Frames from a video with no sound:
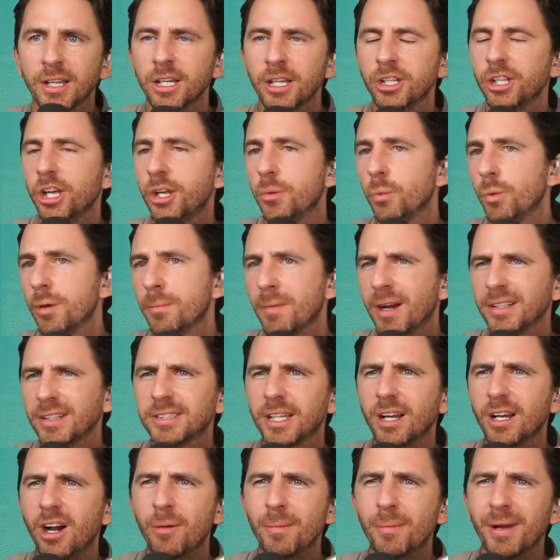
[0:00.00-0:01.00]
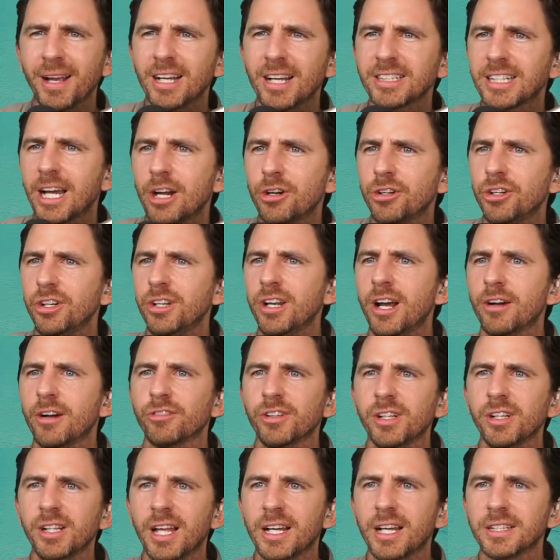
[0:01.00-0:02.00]
And we might say, oh my gosh, how could he not
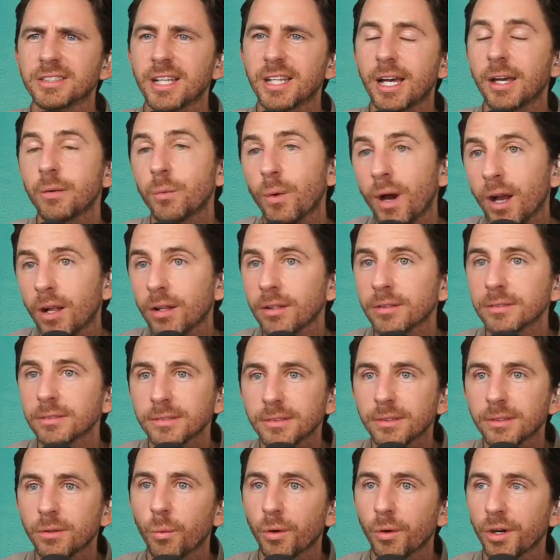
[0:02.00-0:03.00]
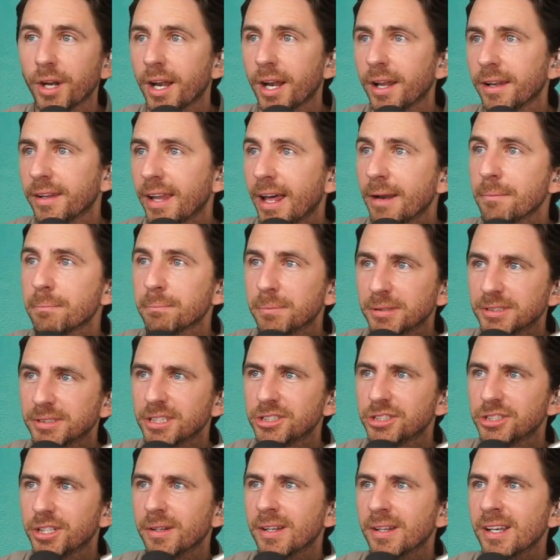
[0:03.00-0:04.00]
realize that? Well, we're not in that
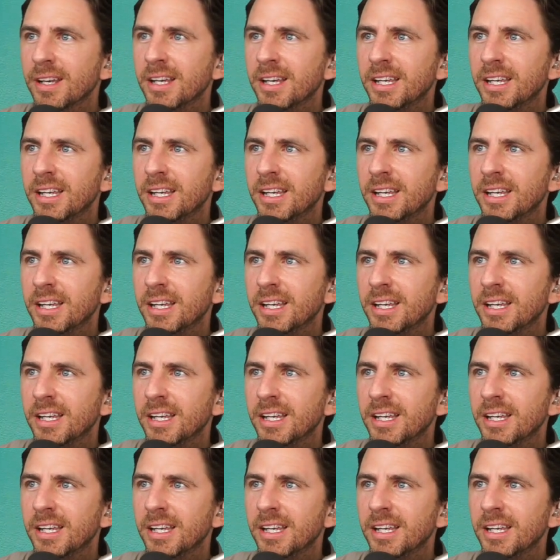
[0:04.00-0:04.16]
position.